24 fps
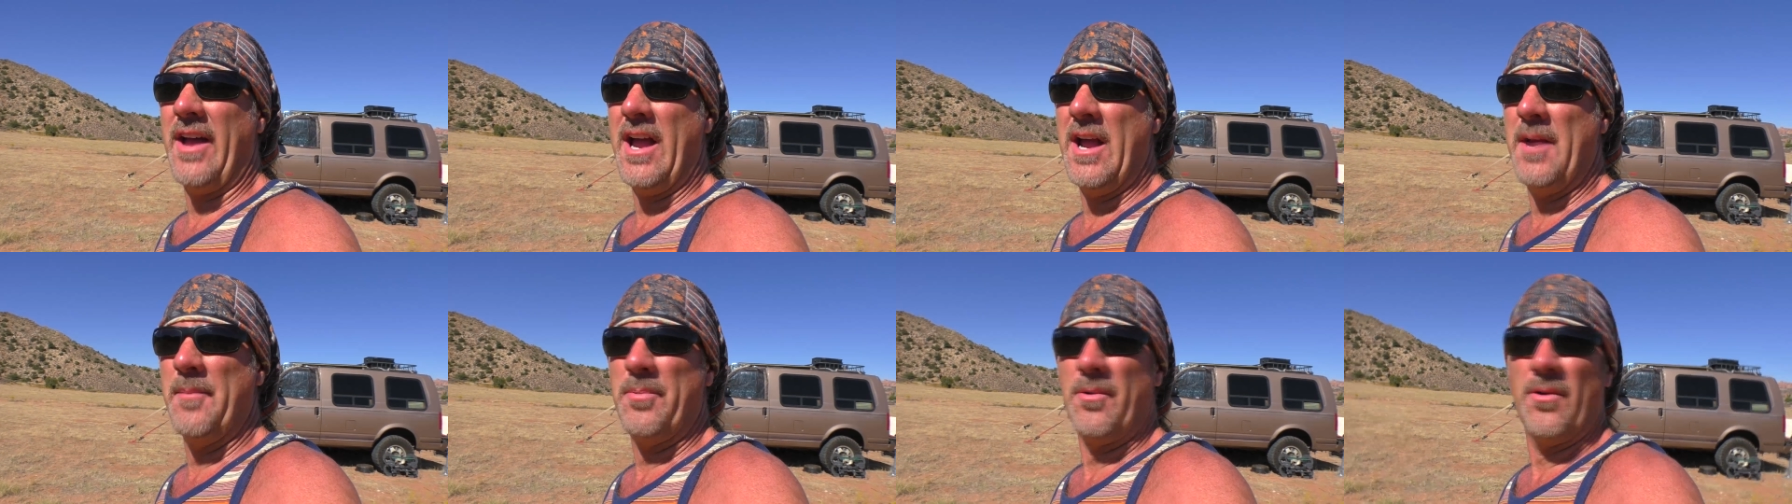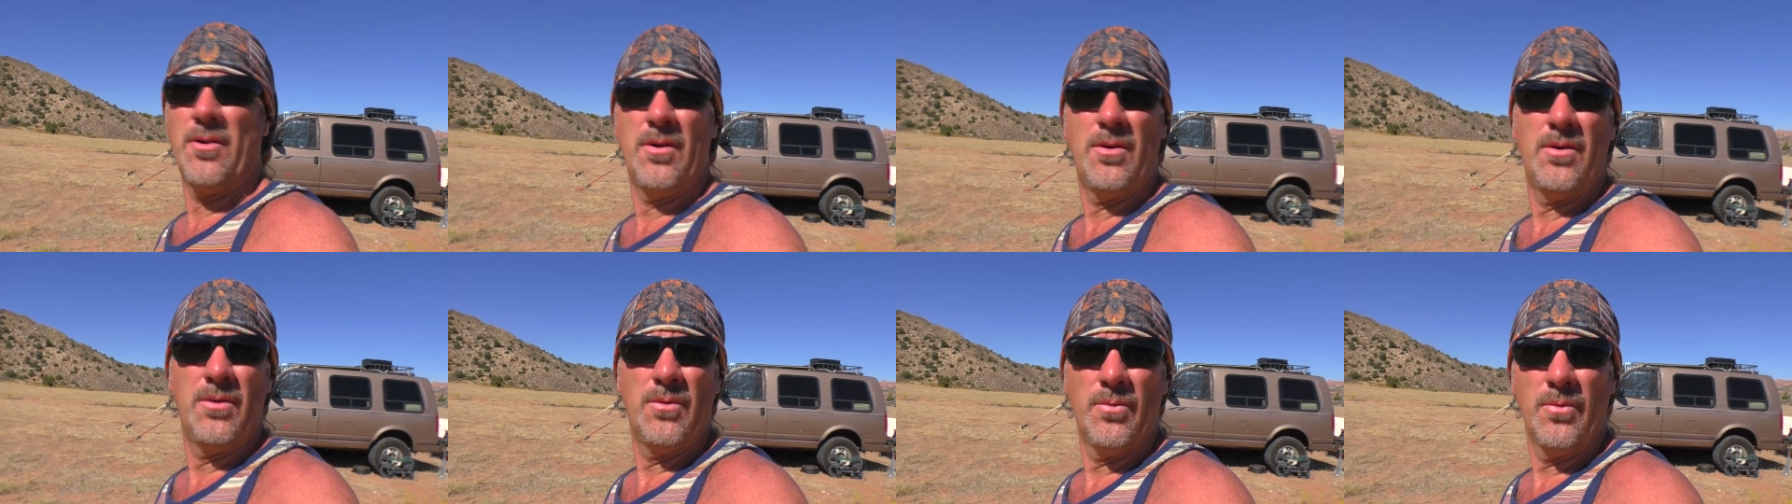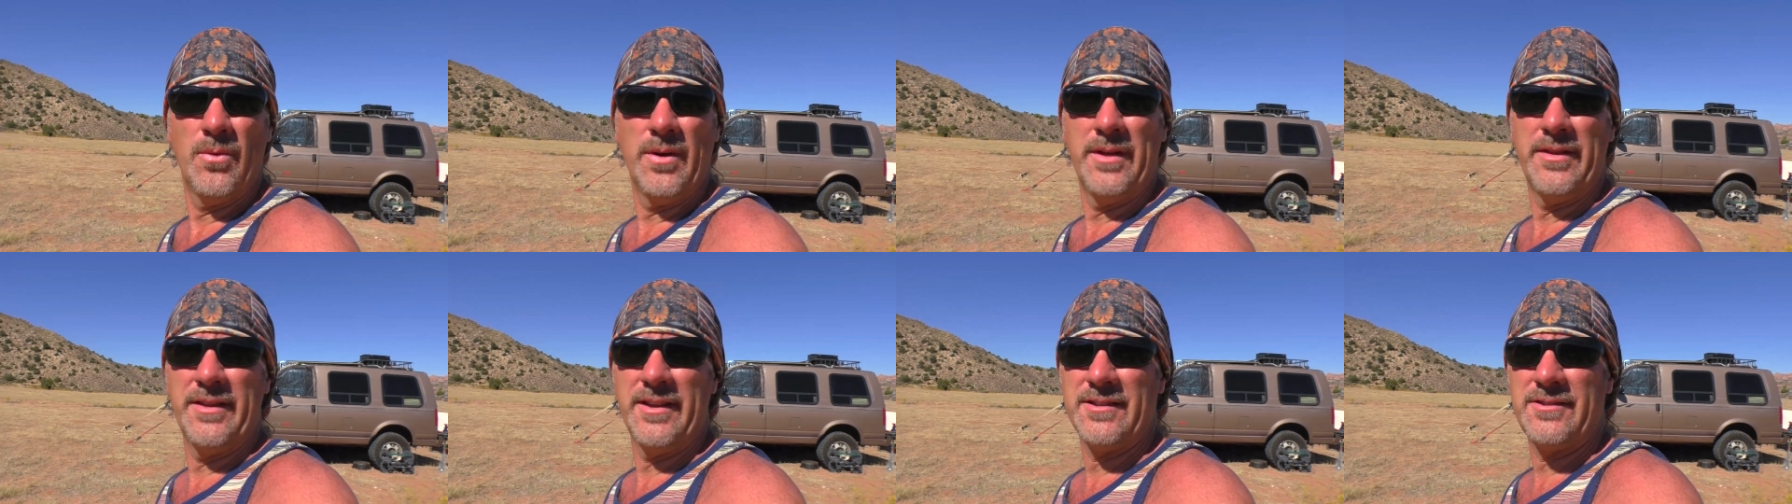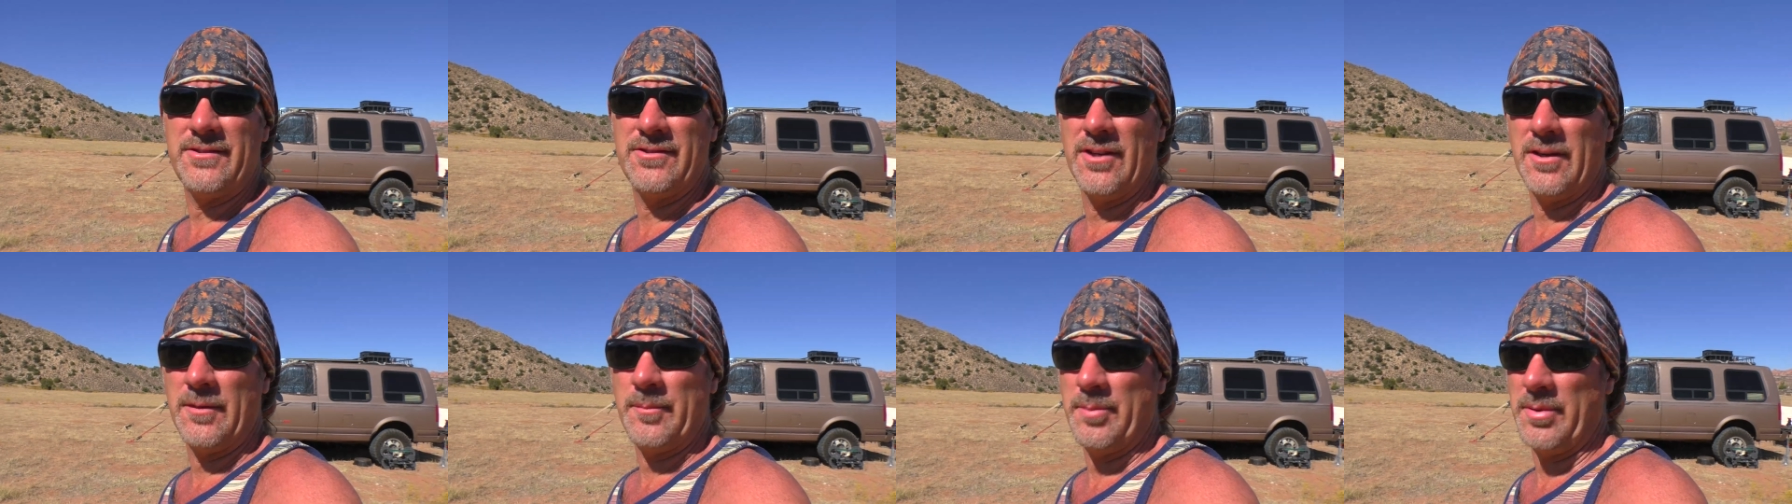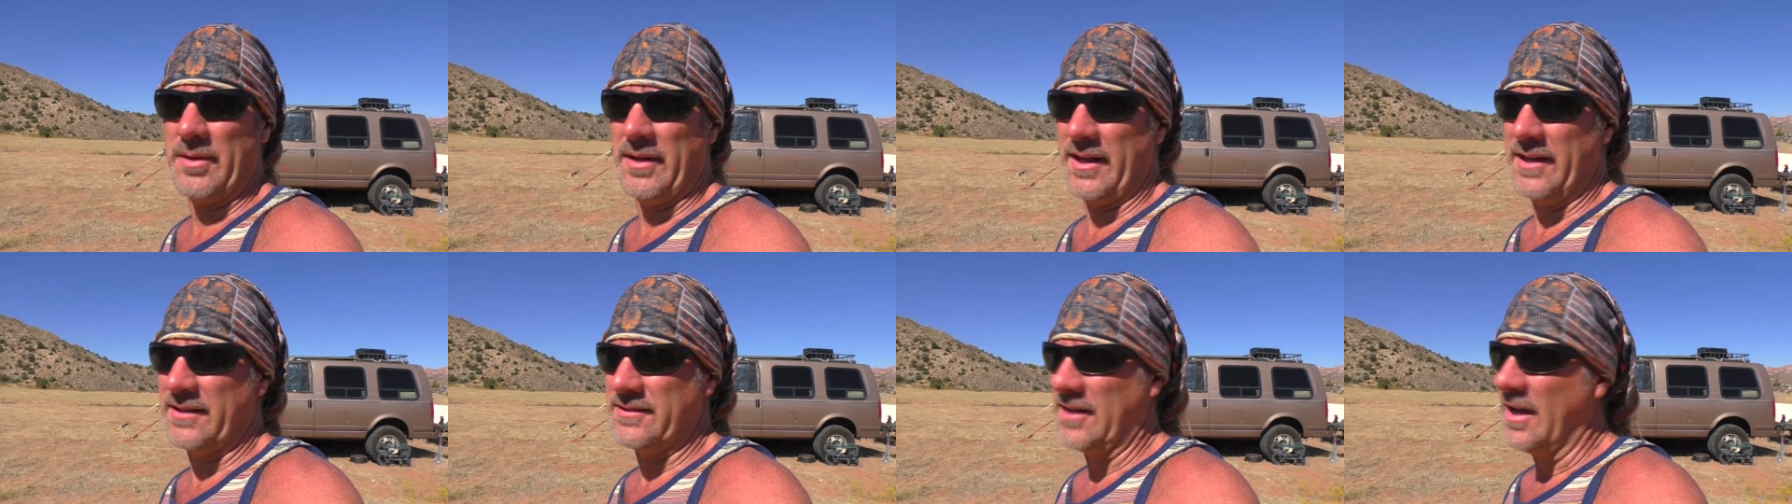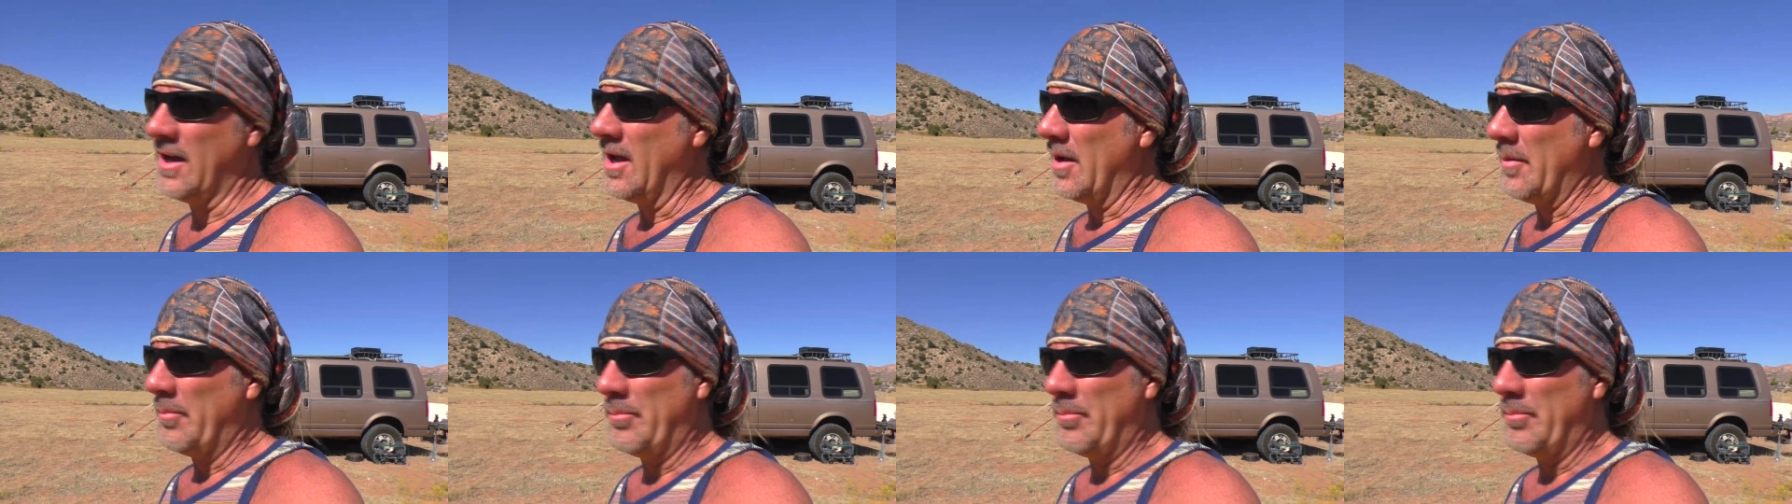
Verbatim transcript: April when this took place.